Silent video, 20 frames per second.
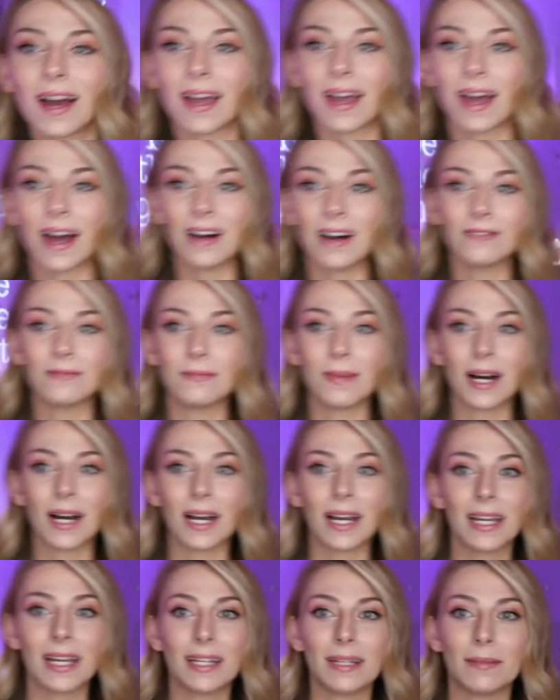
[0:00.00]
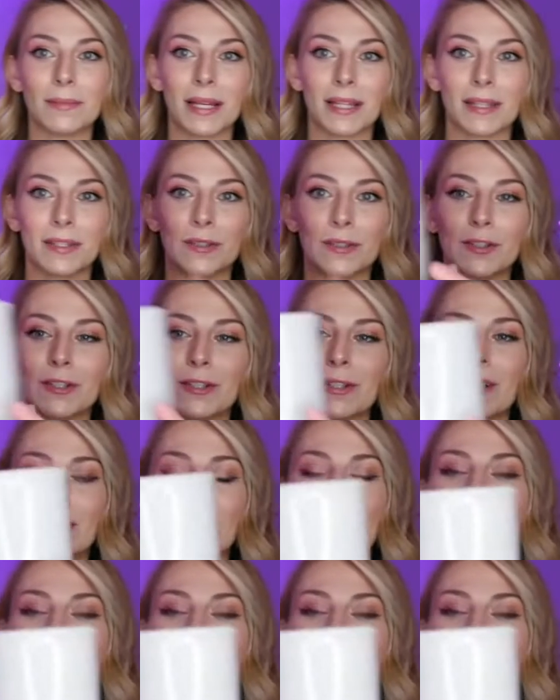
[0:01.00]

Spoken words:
I have mine in my little